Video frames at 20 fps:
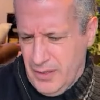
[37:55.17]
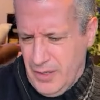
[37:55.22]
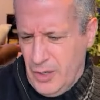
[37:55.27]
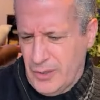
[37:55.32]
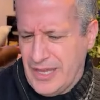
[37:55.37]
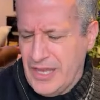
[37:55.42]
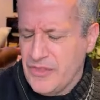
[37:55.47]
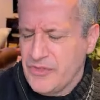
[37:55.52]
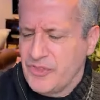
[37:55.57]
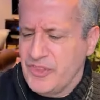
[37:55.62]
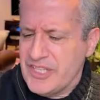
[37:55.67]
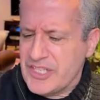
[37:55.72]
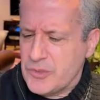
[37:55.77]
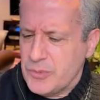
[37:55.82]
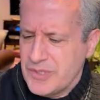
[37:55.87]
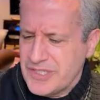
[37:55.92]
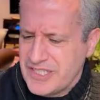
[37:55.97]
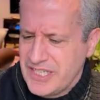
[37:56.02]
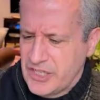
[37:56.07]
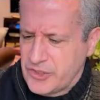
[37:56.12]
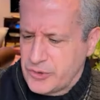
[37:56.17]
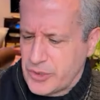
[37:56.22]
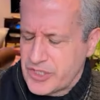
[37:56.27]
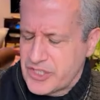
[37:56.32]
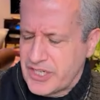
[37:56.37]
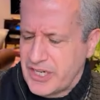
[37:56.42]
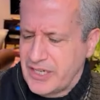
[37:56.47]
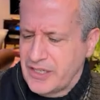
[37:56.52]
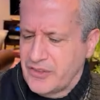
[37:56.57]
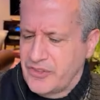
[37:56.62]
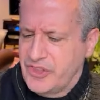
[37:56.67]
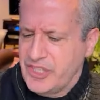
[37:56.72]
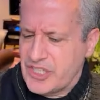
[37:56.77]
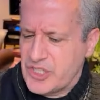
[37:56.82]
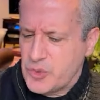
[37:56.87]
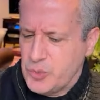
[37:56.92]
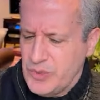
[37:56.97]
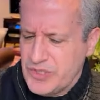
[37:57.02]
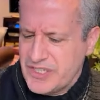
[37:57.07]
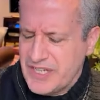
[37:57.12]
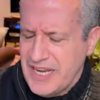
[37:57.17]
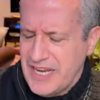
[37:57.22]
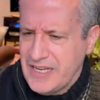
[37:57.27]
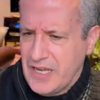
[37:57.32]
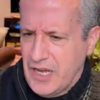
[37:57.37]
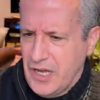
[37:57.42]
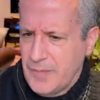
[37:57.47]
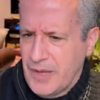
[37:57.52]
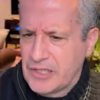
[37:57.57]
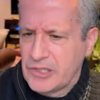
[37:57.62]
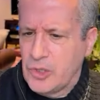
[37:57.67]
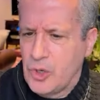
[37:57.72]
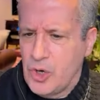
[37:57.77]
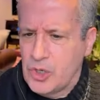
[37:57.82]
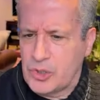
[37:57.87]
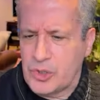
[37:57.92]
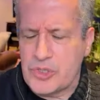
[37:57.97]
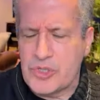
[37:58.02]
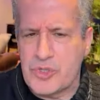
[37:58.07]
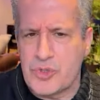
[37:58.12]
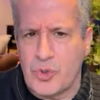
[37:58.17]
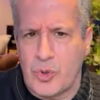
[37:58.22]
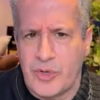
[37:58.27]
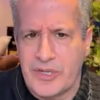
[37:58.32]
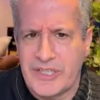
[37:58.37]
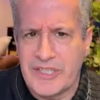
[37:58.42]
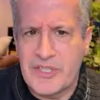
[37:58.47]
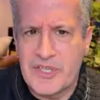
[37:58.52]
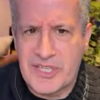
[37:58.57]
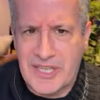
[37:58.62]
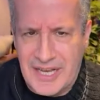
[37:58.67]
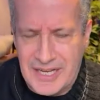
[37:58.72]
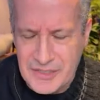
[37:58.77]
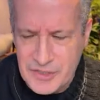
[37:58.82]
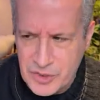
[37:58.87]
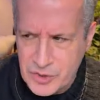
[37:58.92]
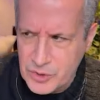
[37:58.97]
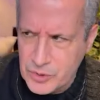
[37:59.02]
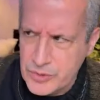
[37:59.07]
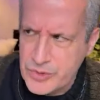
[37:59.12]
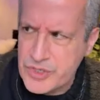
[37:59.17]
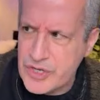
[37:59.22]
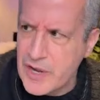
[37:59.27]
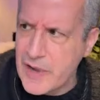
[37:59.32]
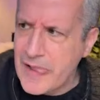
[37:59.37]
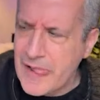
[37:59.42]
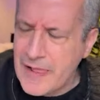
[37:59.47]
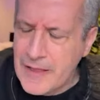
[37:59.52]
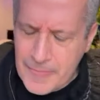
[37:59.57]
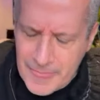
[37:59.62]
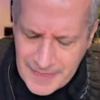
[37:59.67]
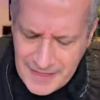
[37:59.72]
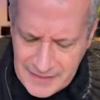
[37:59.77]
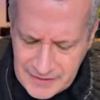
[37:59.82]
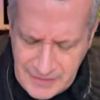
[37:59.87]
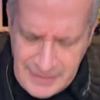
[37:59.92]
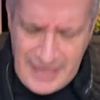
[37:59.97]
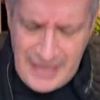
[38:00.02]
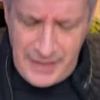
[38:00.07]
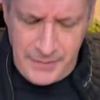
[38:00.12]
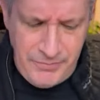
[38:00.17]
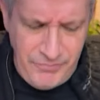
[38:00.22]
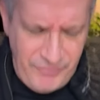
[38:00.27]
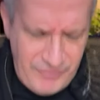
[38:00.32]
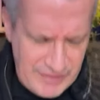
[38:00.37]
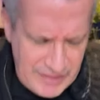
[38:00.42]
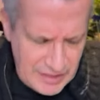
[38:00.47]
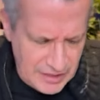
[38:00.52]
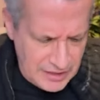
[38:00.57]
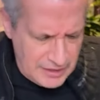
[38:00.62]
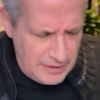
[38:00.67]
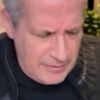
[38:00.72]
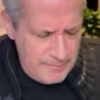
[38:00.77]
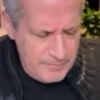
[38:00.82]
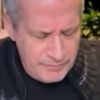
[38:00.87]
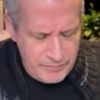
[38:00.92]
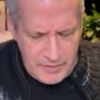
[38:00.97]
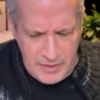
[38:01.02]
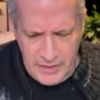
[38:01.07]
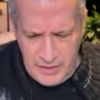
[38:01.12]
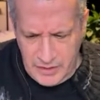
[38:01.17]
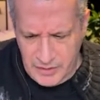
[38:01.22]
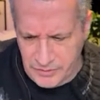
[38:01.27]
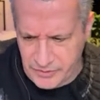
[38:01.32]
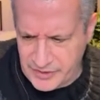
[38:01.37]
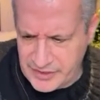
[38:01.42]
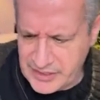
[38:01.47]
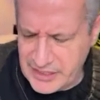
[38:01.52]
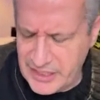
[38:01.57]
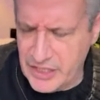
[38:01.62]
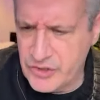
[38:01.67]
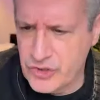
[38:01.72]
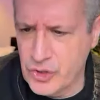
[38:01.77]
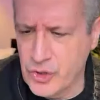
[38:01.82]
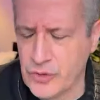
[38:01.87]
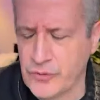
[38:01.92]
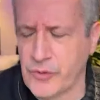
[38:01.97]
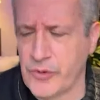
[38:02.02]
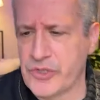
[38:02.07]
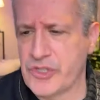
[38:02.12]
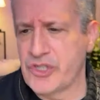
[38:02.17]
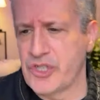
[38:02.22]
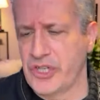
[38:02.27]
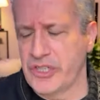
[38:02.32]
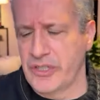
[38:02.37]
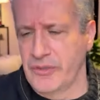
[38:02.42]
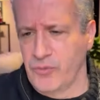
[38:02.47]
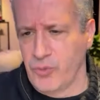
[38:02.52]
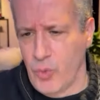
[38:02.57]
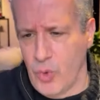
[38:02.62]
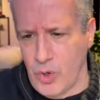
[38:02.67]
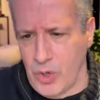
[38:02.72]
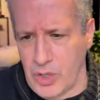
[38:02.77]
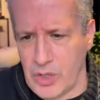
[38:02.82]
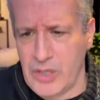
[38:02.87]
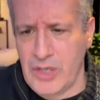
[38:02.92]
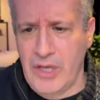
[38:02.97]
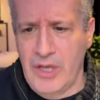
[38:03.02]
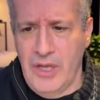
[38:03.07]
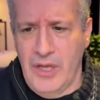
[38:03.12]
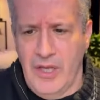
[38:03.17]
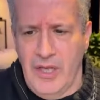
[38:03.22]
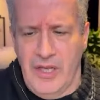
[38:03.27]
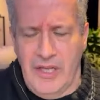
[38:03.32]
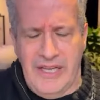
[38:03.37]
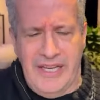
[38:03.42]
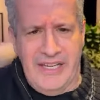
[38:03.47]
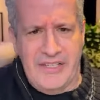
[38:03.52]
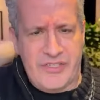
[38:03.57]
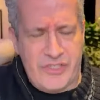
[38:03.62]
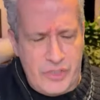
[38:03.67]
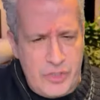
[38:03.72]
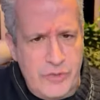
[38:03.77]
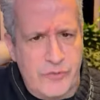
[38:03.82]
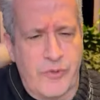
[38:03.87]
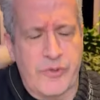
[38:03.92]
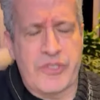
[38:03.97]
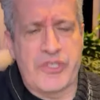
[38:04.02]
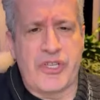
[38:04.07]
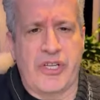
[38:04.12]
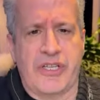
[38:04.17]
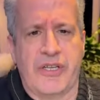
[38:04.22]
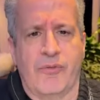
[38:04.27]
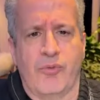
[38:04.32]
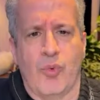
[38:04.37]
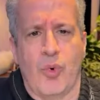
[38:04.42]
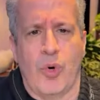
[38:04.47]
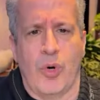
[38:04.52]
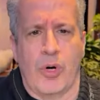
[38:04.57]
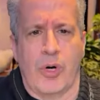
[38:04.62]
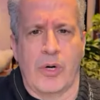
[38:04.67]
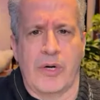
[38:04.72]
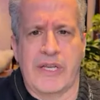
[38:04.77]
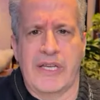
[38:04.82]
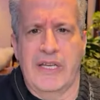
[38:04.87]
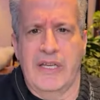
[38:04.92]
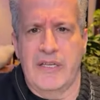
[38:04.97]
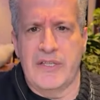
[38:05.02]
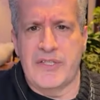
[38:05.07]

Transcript: this was interesting. This was a longer story in Sky News. It came via the Institute for the Study of War. Institute for the Study of War is